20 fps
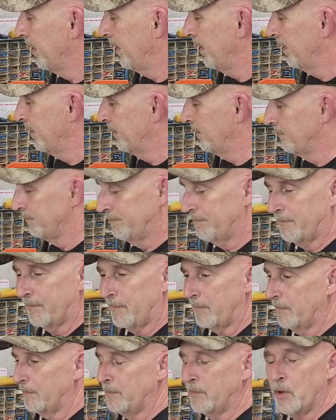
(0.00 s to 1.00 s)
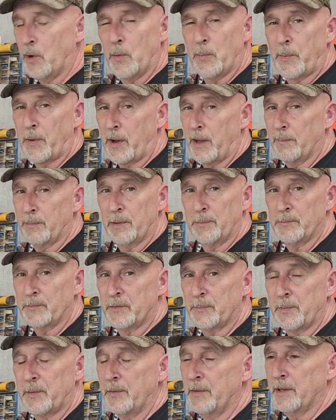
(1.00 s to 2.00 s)
and no
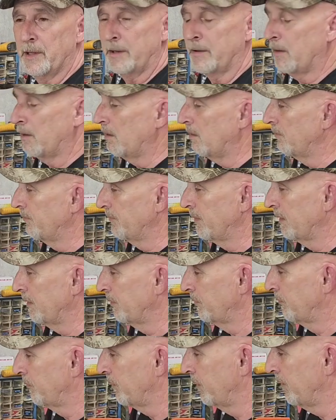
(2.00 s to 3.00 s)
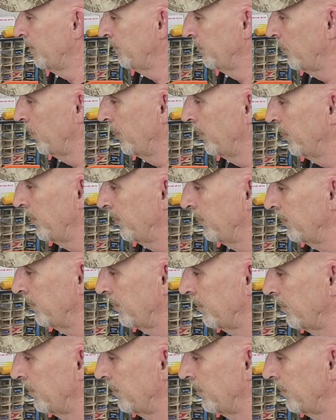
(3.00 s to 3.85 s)
problems at all. Felling trees with it.